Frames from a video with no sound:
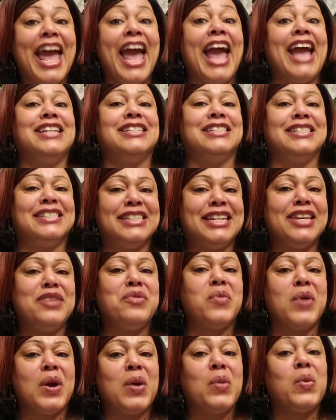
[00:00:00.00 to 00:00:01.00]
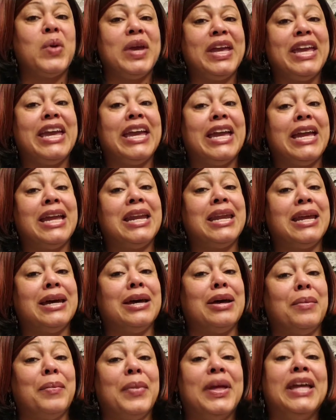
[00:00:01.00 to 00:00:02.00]
and see where we end
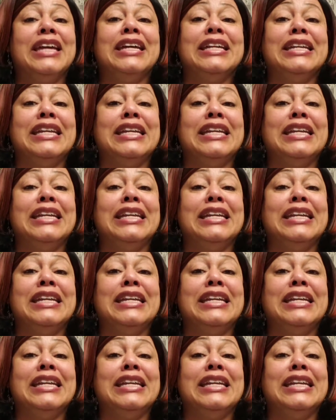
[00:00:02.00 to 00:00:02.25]
up